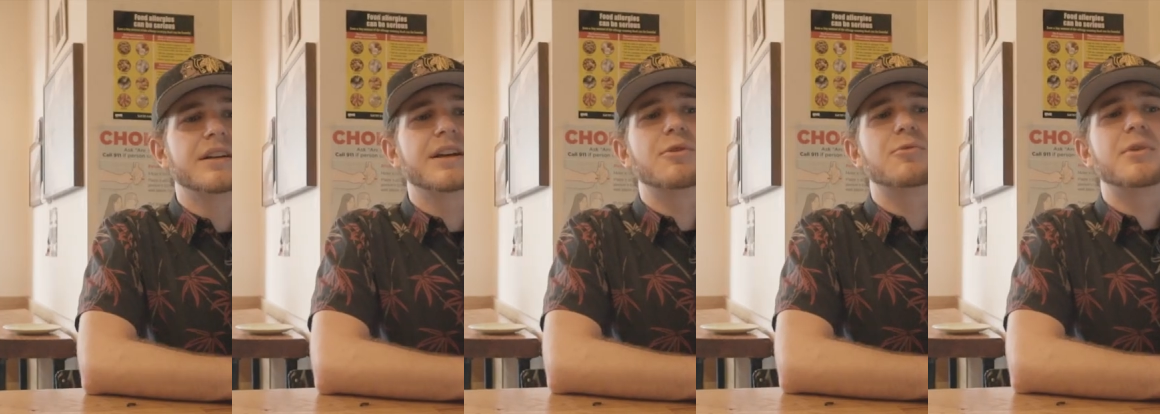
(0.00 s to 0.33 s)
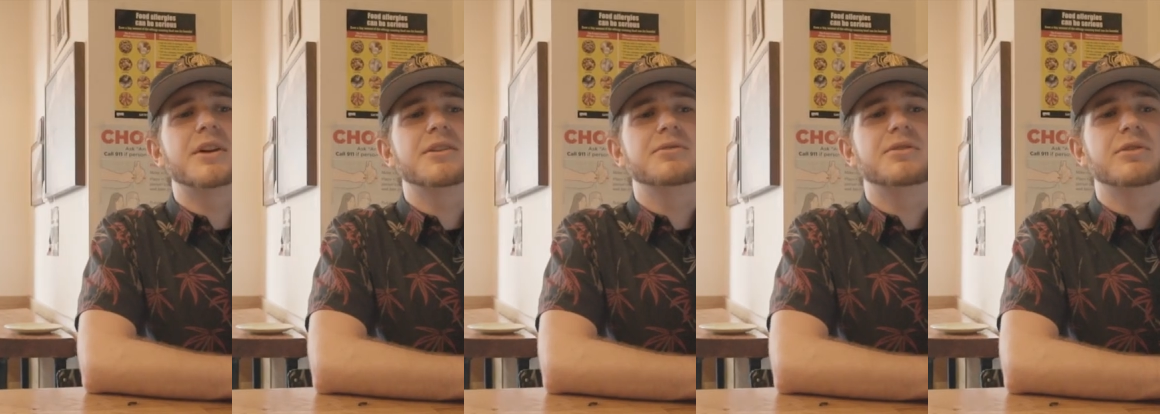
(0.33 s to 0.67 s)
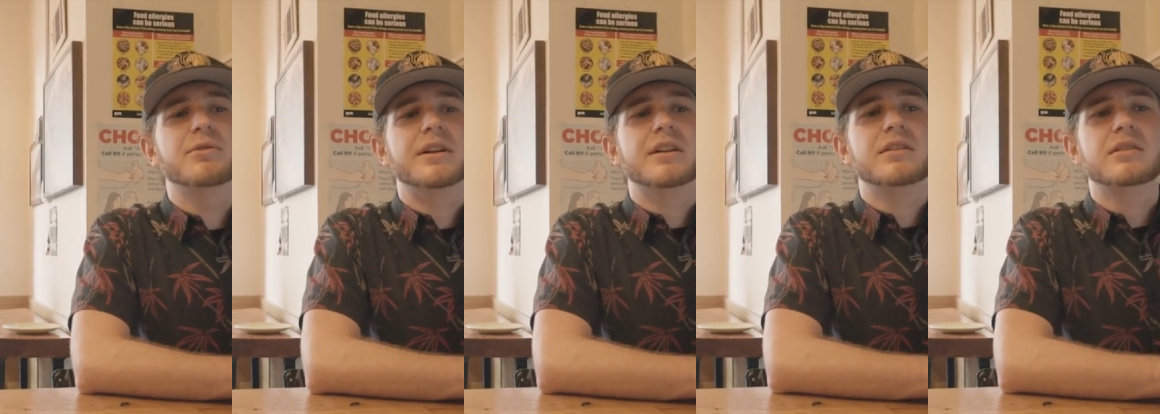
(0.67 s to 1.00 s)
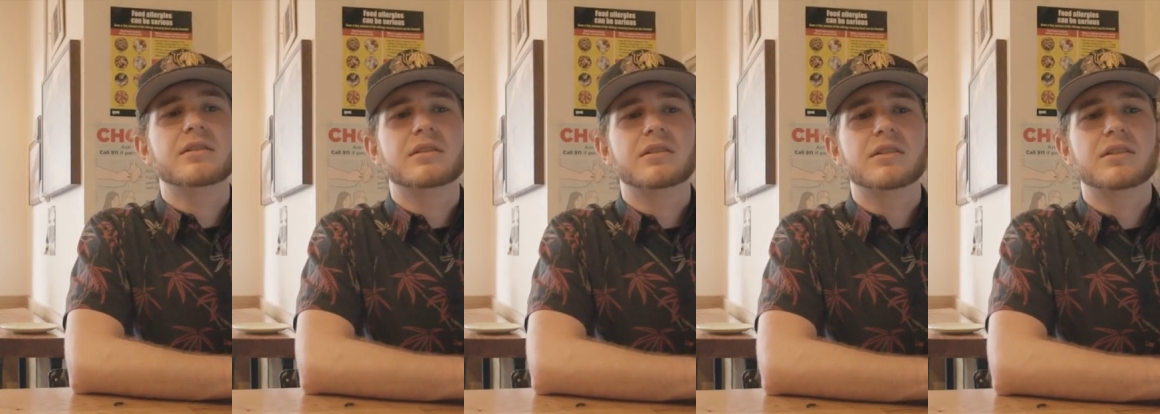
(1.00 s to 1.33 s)
Yo, what are you doing?
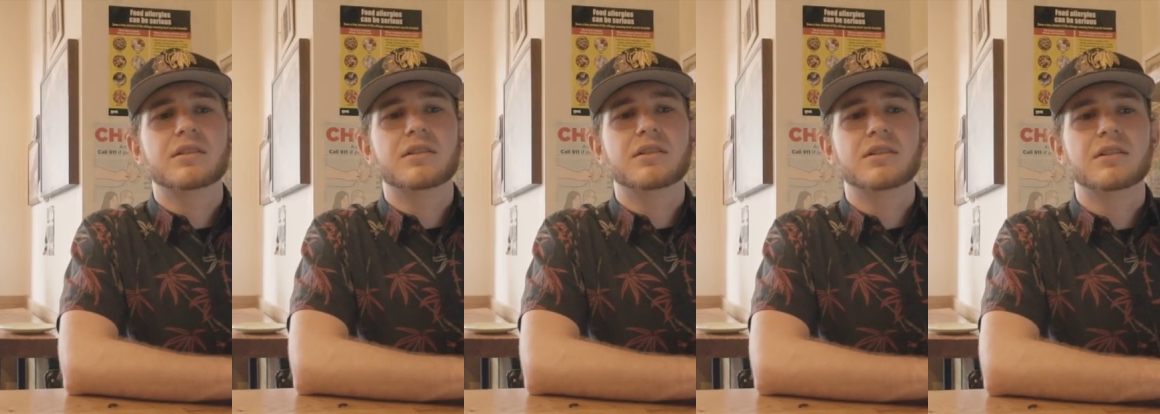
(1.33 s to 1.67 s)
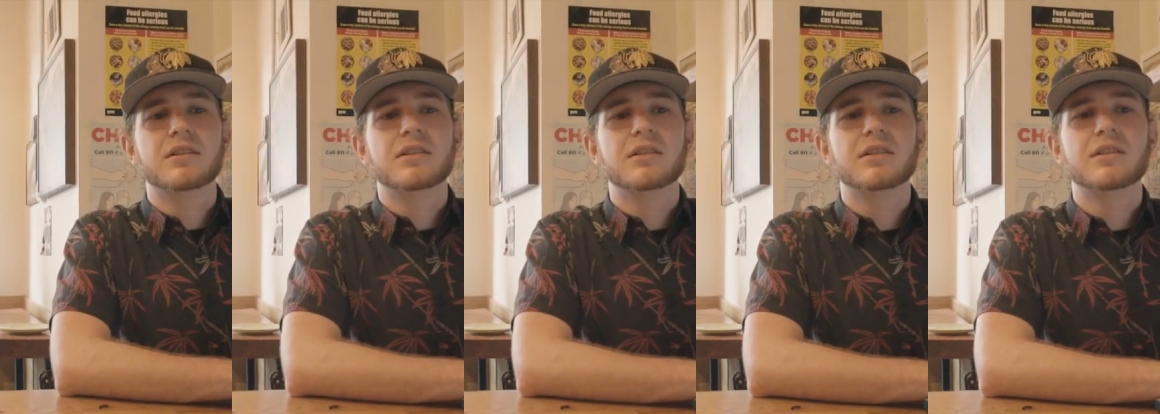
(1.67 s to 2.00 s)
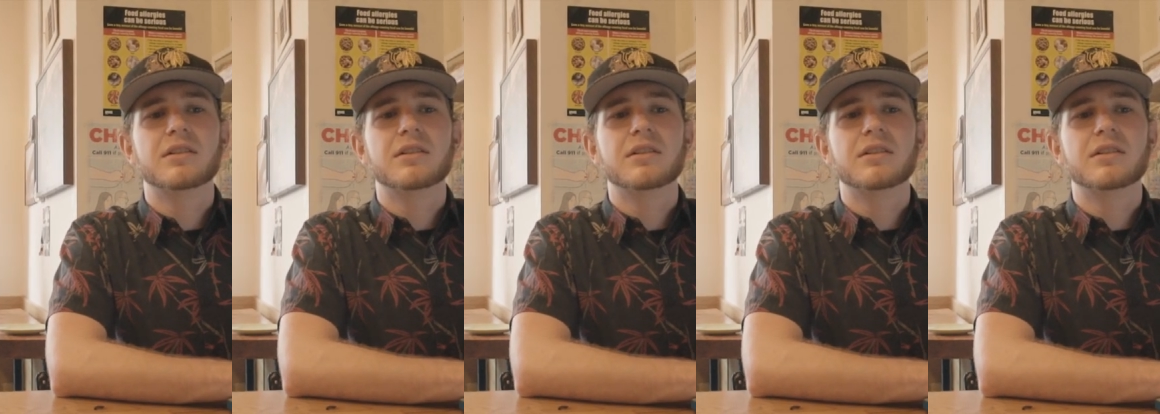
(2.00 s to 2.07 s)
Nothing.